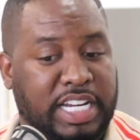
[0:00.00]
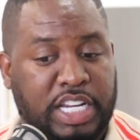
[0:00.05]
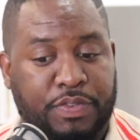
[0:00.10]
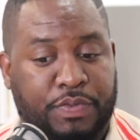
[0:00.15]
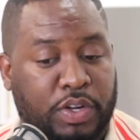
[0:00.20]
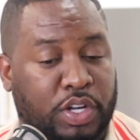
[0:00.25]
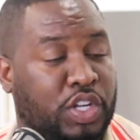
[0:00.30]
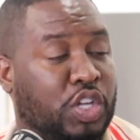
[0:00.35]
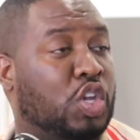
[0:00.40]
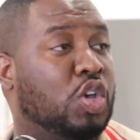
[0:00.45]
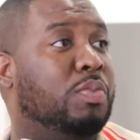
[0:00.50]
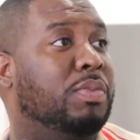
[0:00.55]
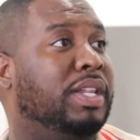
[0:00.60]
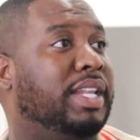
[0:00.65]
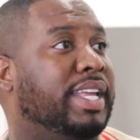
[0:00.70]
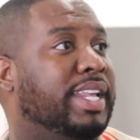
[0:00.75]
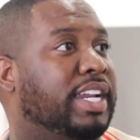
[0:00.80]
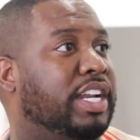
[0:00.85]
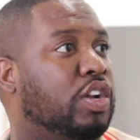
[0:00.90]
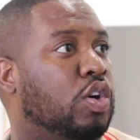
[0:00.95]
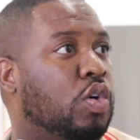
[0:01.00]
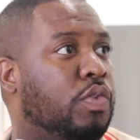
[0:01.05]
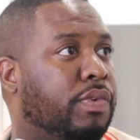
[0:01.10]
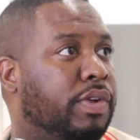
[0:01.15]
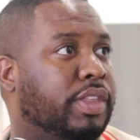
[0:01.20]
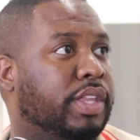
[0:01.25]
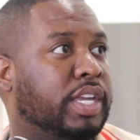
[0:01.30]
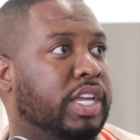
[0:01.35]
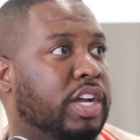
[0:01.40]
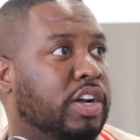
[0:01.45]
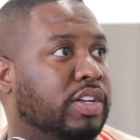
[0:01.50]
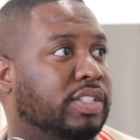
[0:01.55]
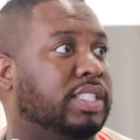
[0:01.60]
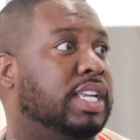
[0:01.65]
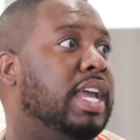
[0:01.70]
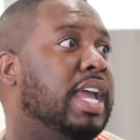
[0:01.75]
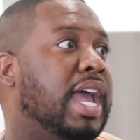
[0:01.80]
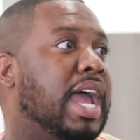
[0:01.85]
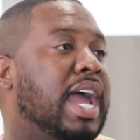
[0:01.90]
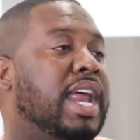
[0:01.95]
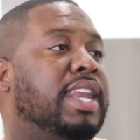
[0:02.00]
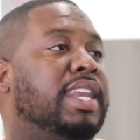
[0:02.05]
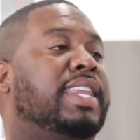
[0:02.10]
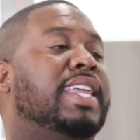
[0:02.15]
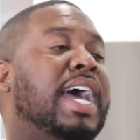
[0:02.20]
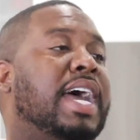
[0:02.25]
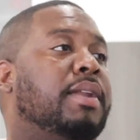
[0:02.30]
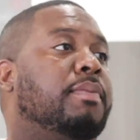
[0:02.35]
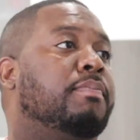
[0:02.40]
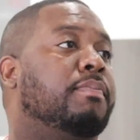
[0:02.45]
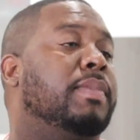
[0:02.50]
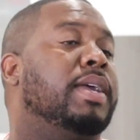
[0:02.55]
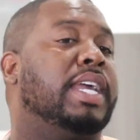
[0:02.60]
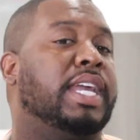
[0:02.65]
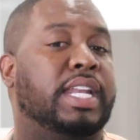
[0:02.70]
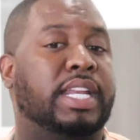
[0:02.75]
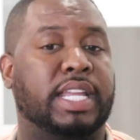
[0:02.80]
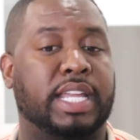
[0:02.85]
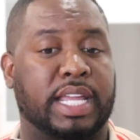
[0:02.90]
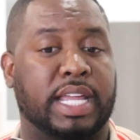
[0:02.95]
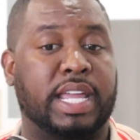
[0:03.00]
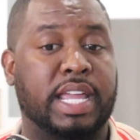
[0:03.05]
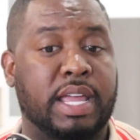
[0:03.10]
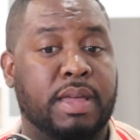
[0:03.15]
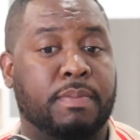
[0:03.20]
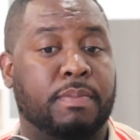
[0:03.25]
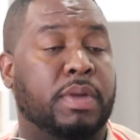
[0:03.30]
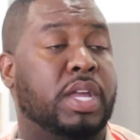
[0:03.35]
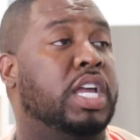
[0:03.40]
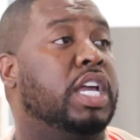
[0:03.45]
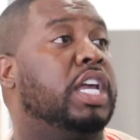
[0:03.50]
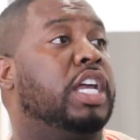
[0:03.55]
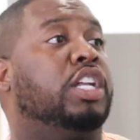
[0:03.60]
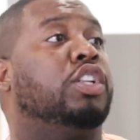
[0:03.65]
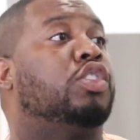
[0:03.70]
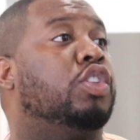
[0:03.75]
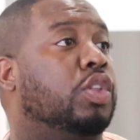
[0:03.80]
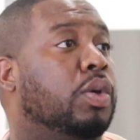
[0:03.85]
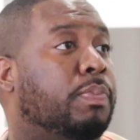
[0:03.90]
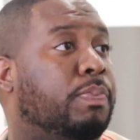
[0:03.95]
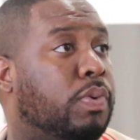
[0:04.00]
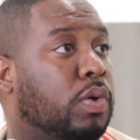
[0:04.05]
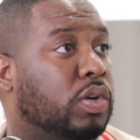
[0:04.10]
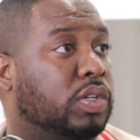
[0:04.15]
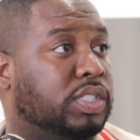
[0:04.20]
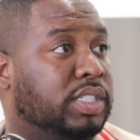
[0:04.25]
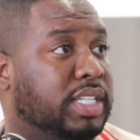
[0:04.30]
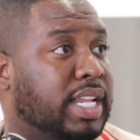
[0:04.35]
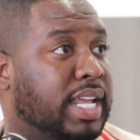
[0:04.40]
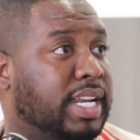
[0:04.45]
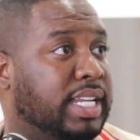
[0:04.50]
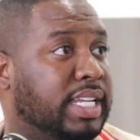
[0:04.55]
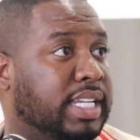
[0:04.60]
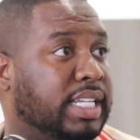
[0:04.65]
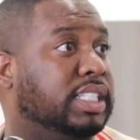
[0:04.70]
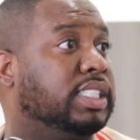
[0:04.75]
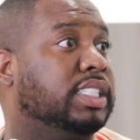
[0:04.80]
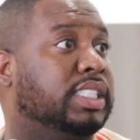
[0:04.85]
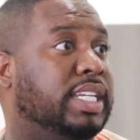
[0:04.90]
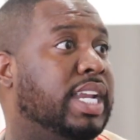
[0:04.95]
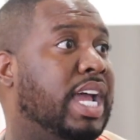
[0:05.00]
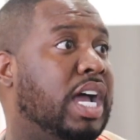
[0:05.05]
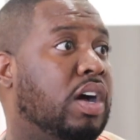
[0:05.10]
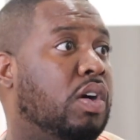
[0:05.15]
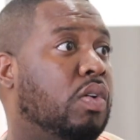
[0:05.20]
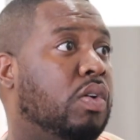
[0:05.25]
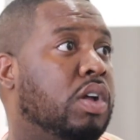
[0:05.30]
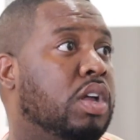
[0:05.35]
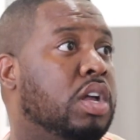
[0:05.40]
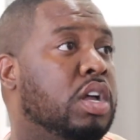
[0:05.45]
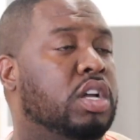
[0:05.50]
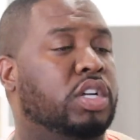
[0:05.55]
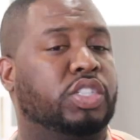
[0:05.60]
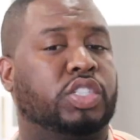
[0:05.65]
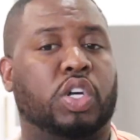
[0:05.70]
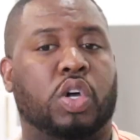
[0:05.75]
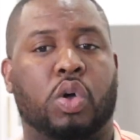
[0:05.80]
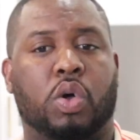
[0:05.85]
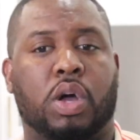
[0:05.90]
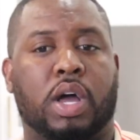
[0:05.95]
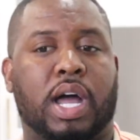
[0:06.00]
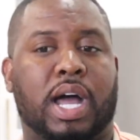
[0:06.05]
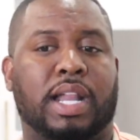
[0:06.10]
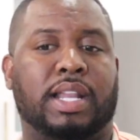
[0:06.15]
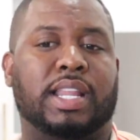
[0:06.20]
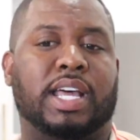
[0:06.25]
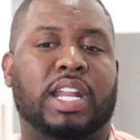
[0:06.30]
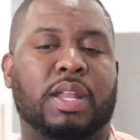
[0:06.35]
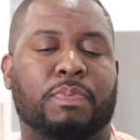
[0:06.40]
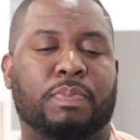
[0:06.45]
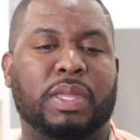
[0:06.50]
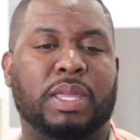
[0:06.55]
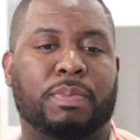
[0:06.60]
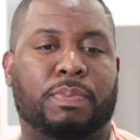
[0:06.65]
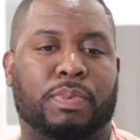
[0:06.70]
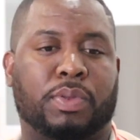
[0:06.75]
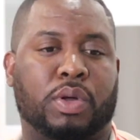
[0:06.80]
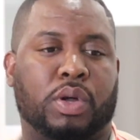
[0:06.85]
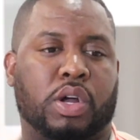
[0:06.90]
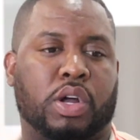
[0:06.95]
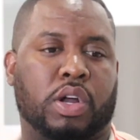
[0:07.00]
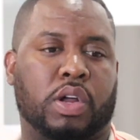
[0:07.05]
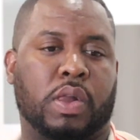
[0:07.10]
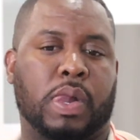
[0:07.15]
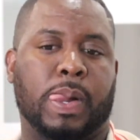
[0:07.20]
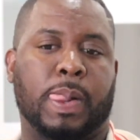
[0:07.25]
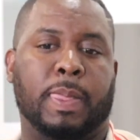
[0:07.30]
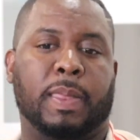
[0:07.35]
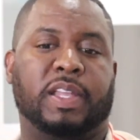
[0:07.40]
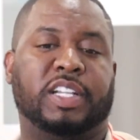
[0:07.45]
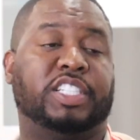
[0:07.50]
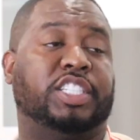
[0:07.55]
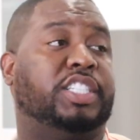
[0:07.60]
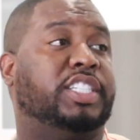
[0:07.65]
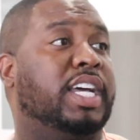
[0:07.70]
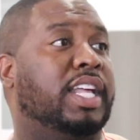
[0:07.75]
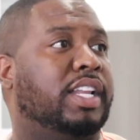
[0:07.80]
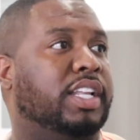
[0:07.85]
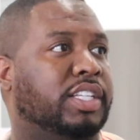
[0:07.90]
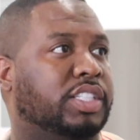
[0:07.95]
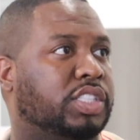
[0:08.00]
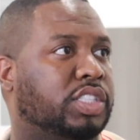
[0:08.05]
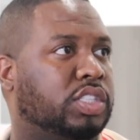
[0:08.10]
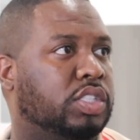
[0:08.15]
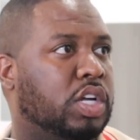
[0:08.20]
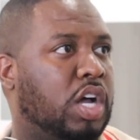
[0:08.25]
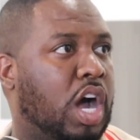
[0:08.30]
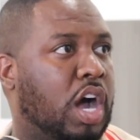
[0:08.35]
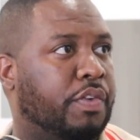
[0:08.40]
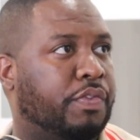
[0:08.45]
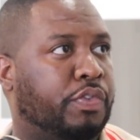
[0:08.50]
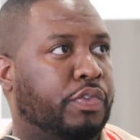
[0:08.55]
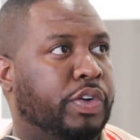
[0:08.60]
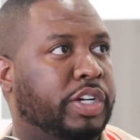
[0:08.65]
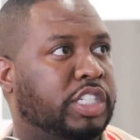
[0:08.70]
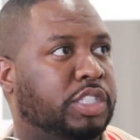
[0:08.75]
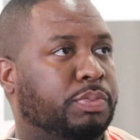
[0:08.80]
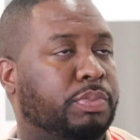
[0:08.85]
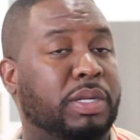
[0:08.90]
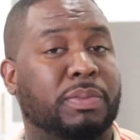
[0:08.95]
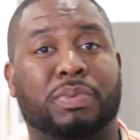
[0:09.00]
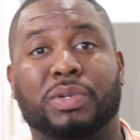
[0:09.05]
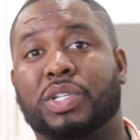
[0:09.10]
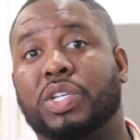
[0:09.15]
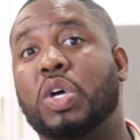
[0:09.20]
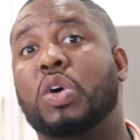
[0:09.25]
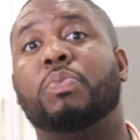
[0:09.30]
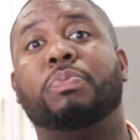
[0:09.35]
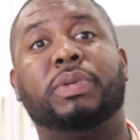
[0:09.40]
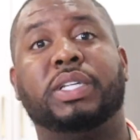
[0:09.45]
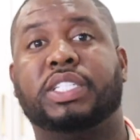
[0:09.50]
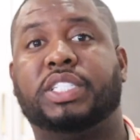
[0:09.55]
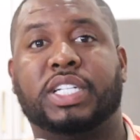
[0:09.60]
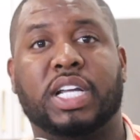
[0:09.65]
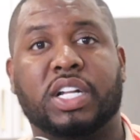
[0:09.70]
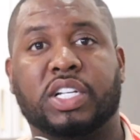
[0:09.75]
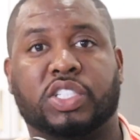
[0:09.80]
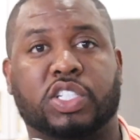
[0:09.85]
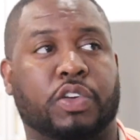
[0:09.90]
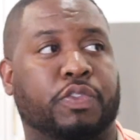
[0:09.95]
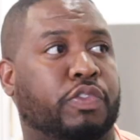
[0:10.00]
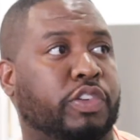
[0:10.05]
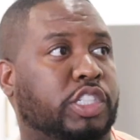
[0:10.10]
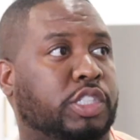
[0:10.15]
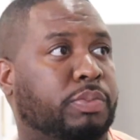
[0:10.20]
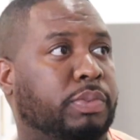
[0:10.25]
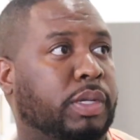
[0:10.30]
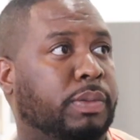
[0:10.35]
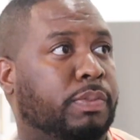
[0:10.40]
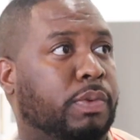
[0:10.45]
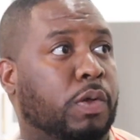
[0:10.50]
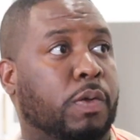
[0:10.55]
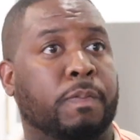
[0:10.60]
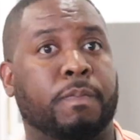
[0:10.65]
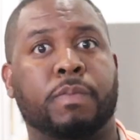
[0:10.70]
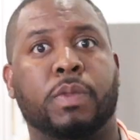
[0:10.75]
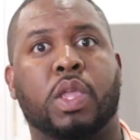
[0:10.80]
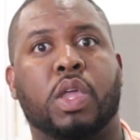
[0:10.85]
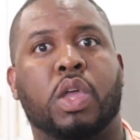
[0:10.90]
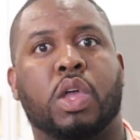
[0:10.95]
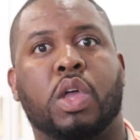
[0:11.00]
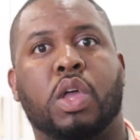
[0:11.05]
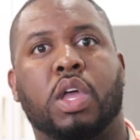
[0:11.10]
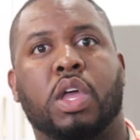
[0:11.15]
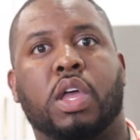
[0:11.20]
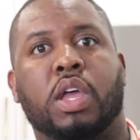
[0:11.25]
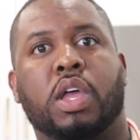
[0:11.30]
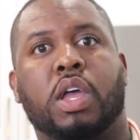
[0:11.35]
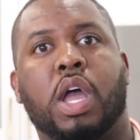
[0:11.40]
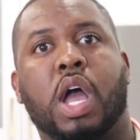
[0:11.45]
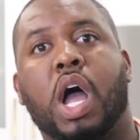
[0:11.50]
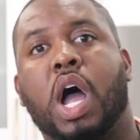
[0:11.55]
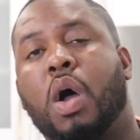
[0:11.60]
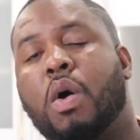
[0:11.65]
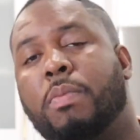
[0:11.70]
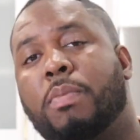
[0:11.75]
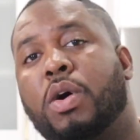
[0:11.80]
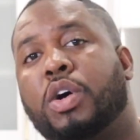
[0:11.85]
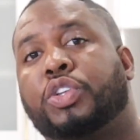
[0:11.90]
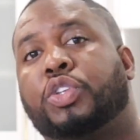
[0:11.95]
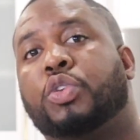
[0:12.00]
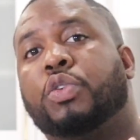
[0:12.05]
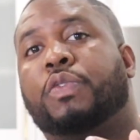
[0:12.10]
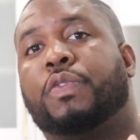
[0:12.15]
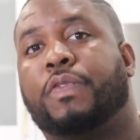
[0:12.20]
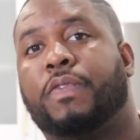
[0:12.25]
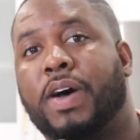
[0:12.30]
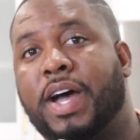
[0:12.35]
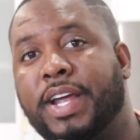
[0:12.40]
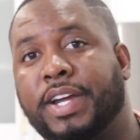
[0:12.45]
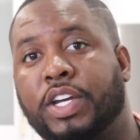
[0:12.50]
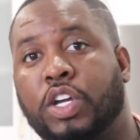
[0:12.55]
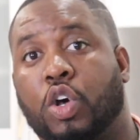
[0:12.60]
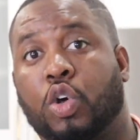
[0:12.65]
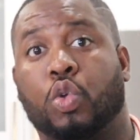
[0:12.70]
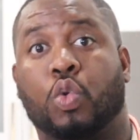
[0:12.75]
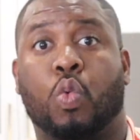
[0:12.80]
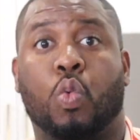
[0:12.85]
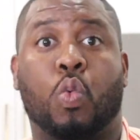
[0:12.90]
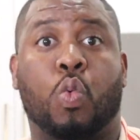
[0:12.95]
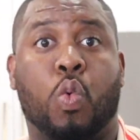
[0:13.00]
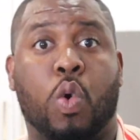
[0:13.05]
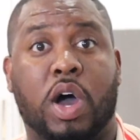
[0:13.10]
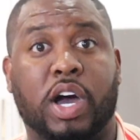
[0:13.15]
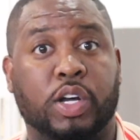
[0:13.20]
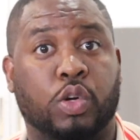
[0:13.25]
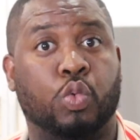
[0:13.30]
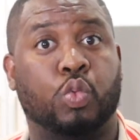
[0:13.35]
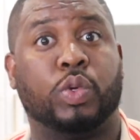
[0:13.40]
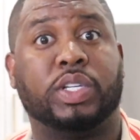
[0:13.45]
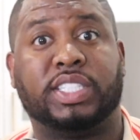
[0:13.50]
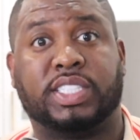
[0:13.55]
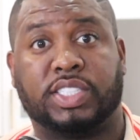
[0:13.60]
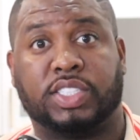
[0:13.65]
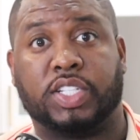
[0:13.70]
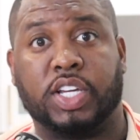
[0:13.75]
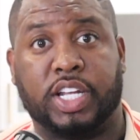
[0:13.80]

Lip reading: that he've accumulated over the years, and that made him into the person that he is now. So a lot of people are jealous of rich people. Don't be jealous of rich people. How about you find out what we